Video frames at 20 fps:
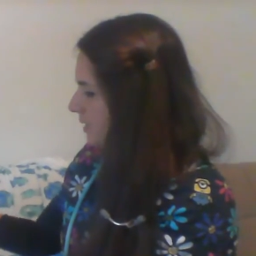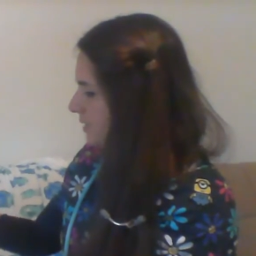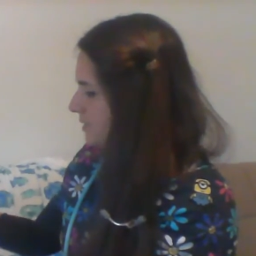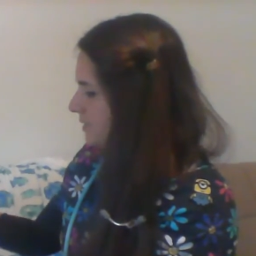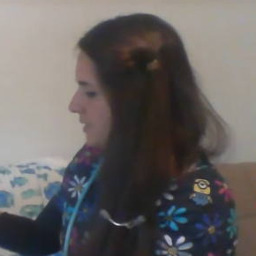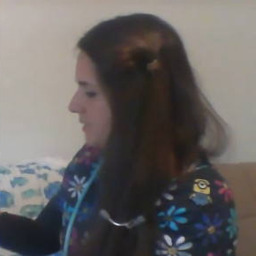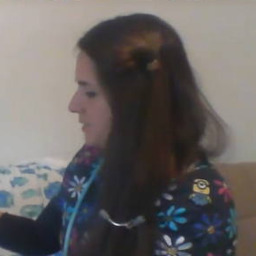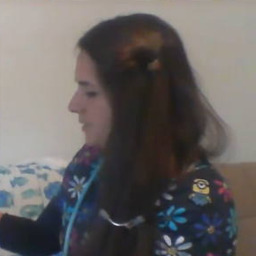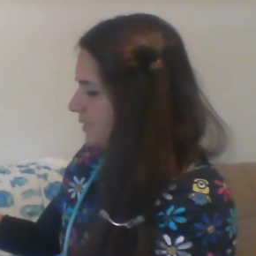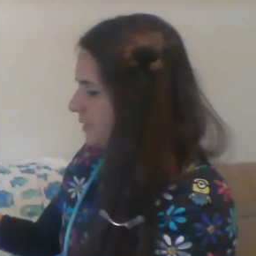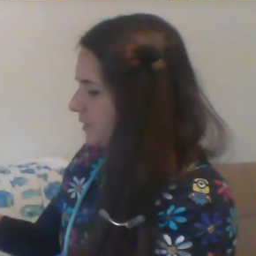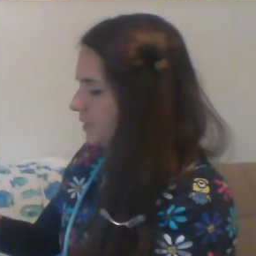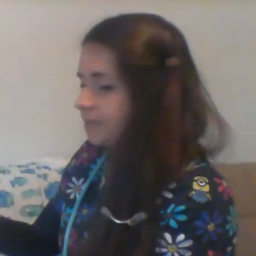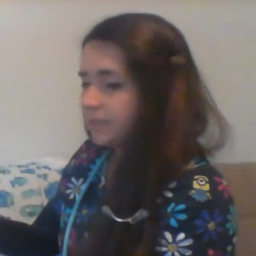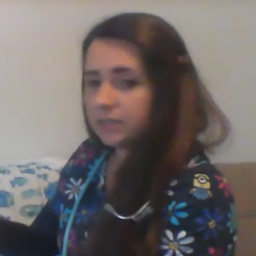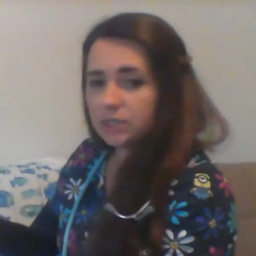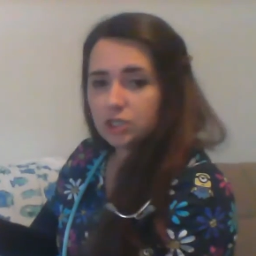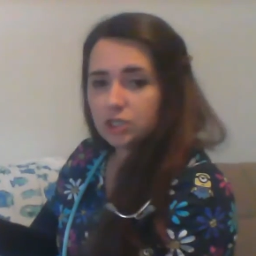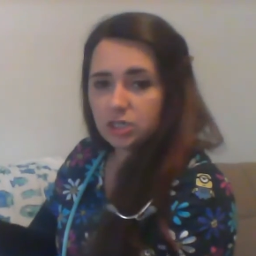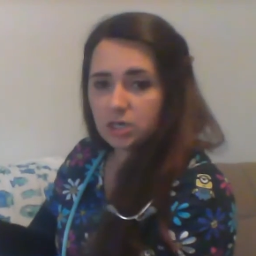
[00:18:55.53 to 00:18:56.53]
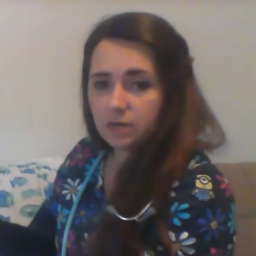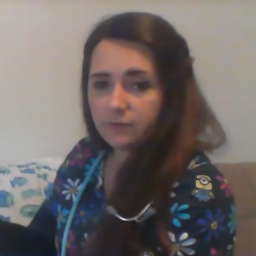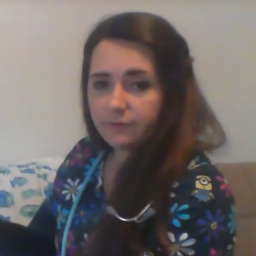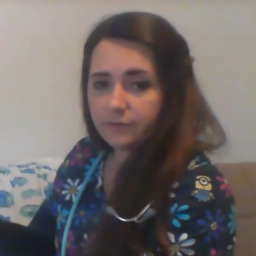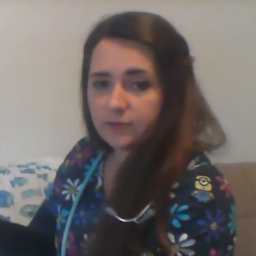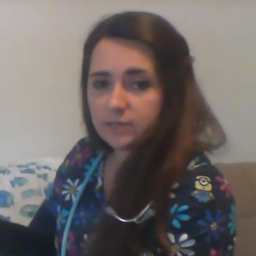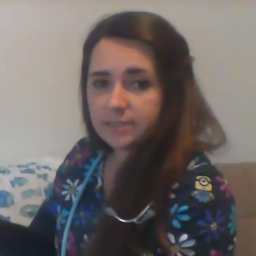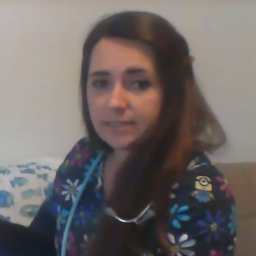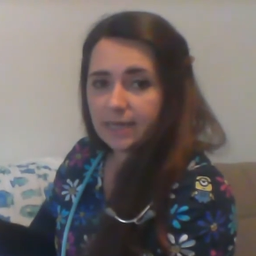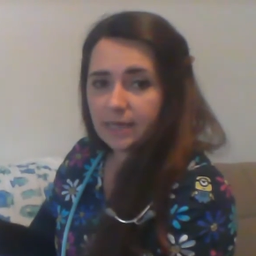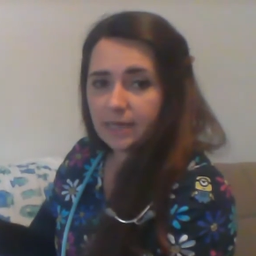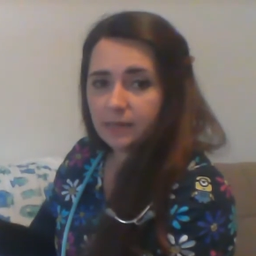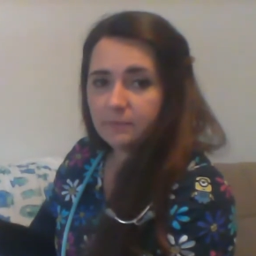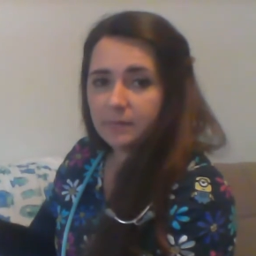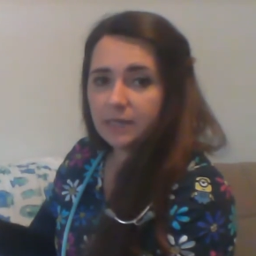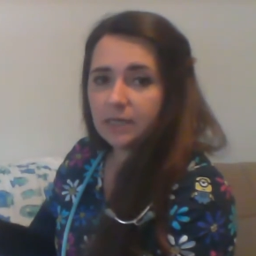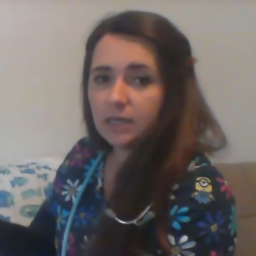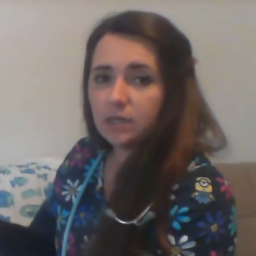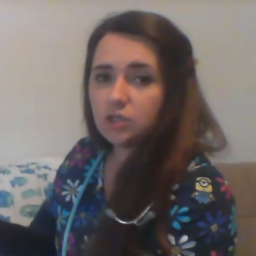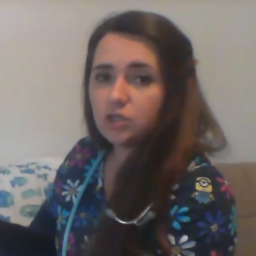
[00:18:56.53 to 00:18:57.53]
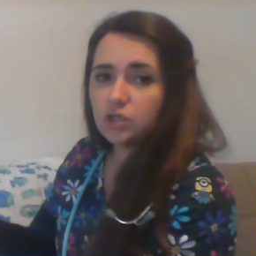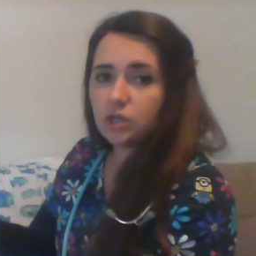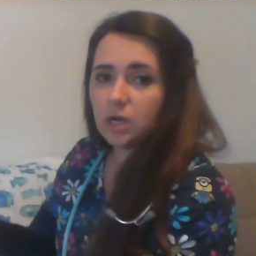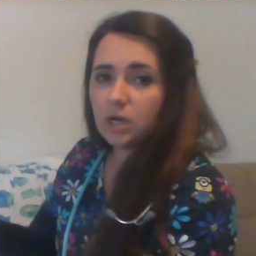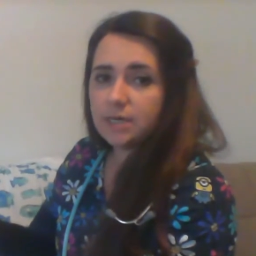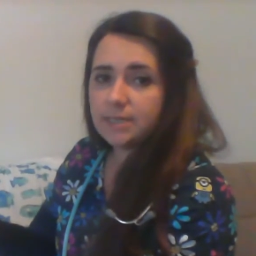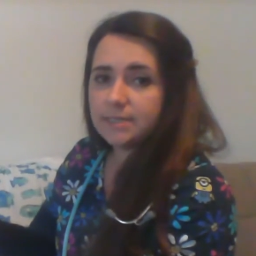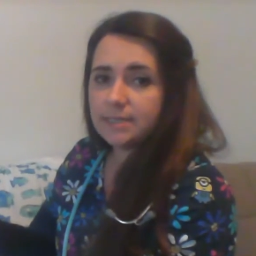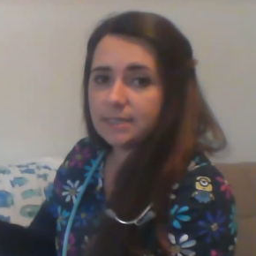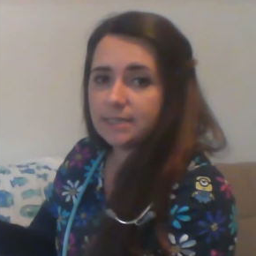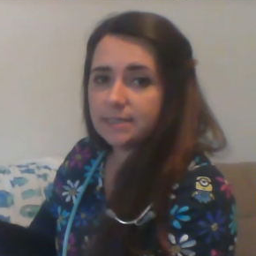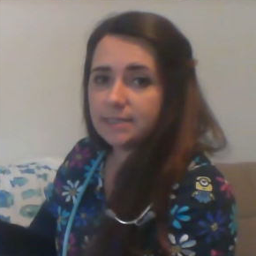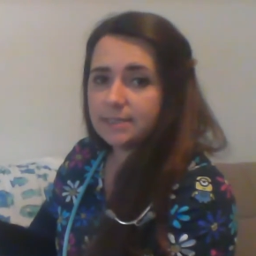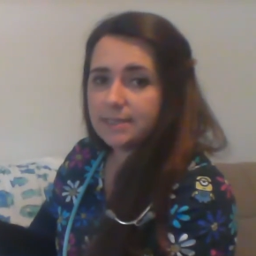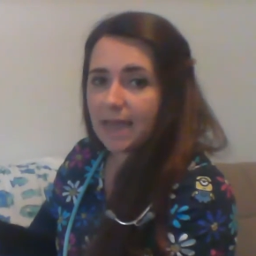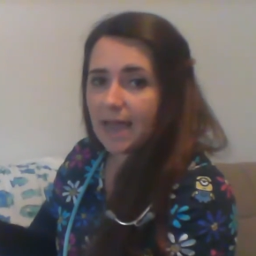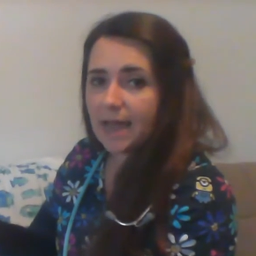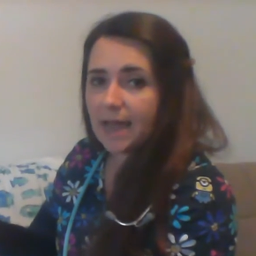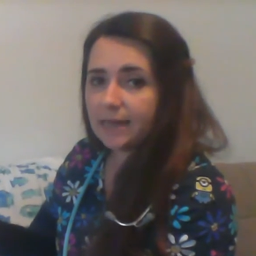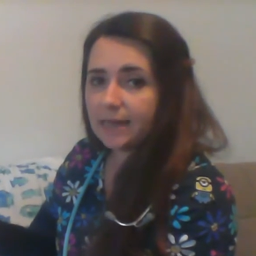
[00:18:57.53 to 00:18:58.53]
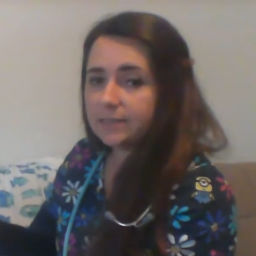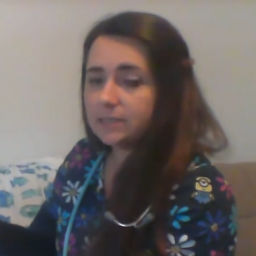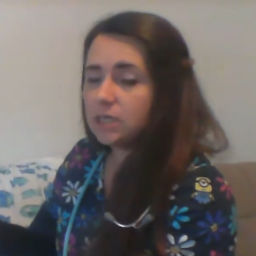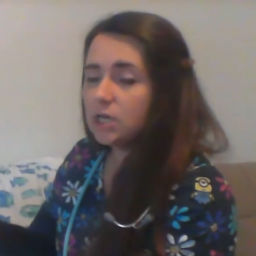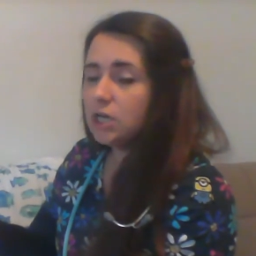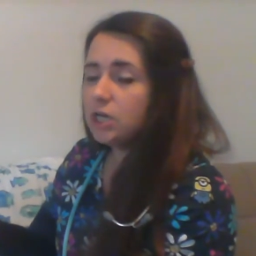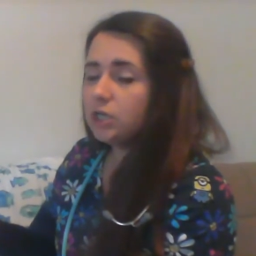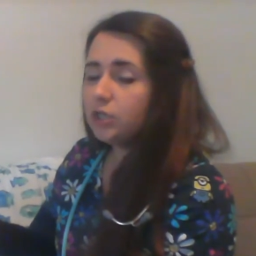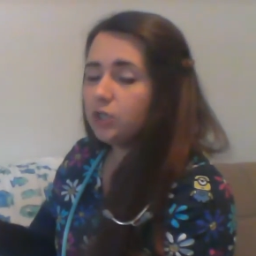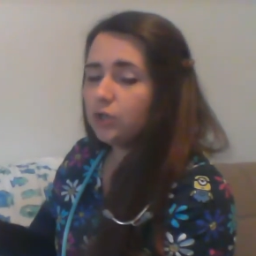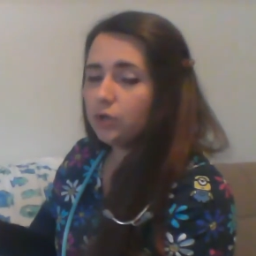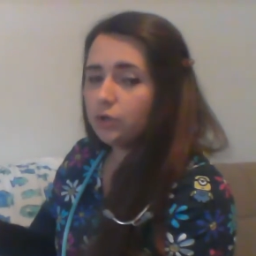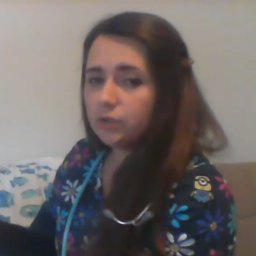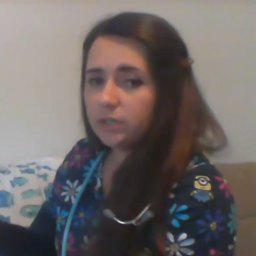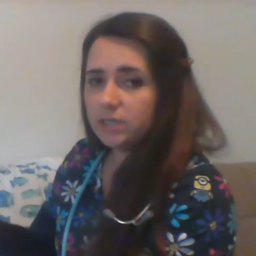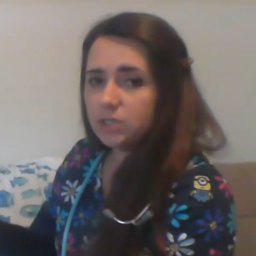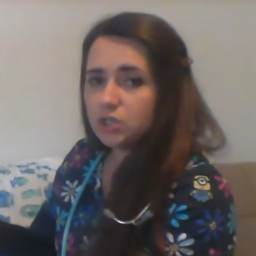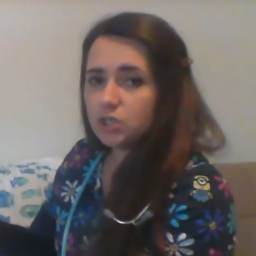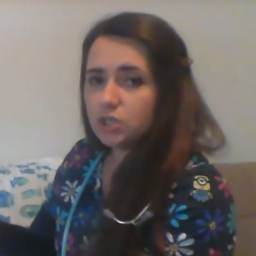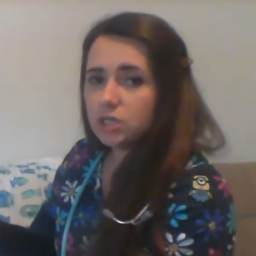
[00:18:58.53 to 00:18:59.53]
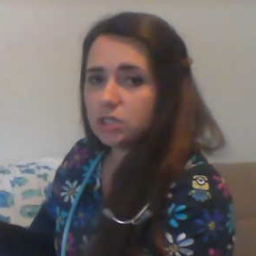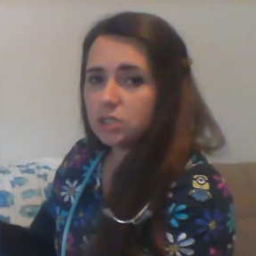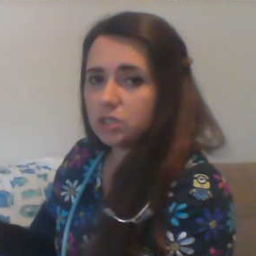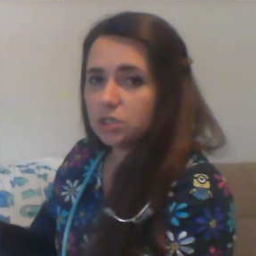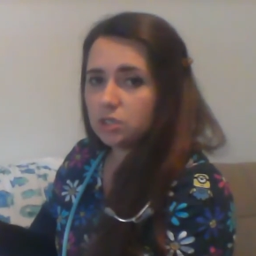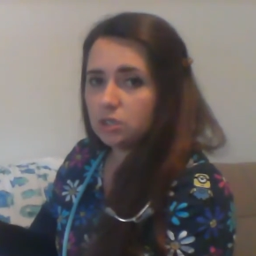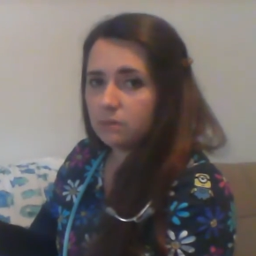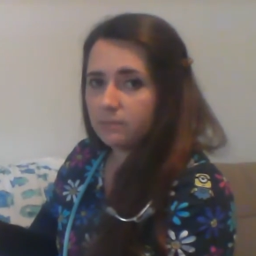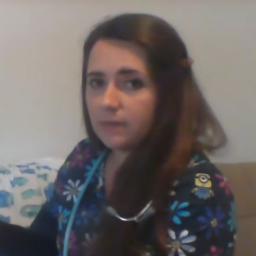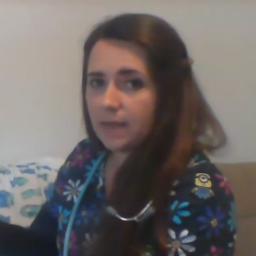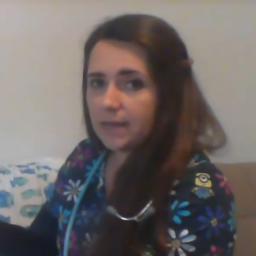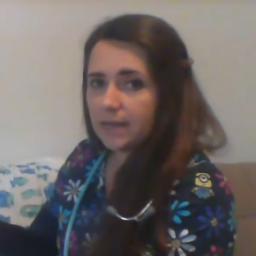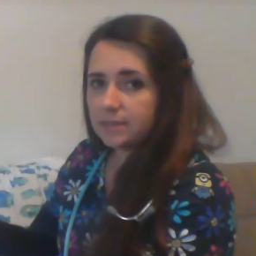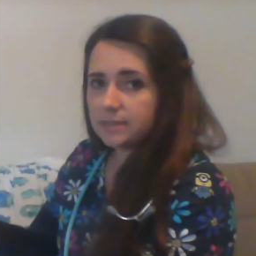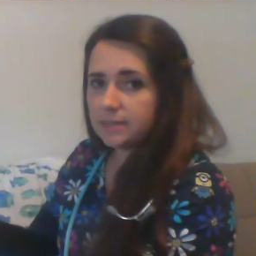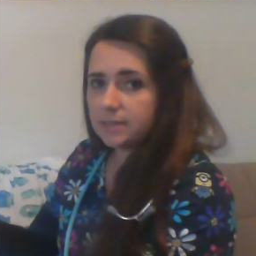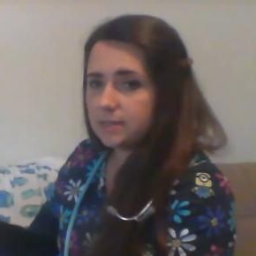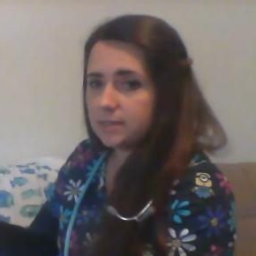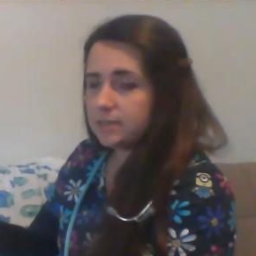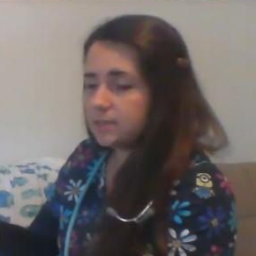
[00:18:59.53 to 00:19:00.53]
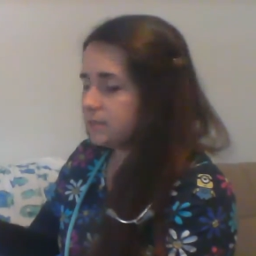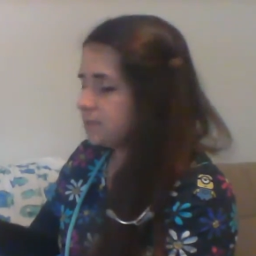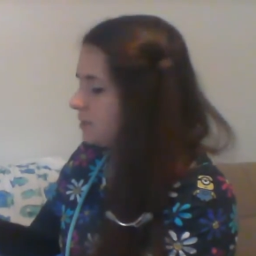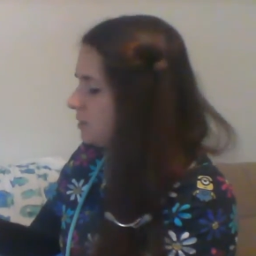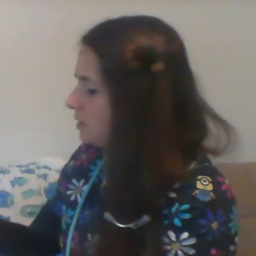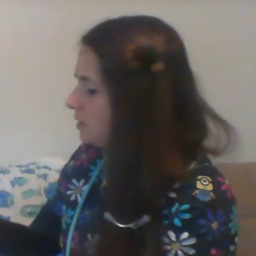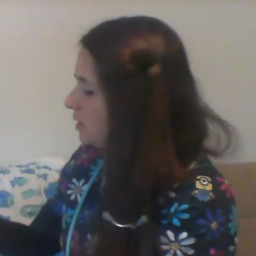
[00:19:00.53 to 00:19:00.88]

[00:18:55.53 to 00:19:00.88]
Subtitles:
assessing the condition of her skin, making sure it's intact, no lesions, no masses.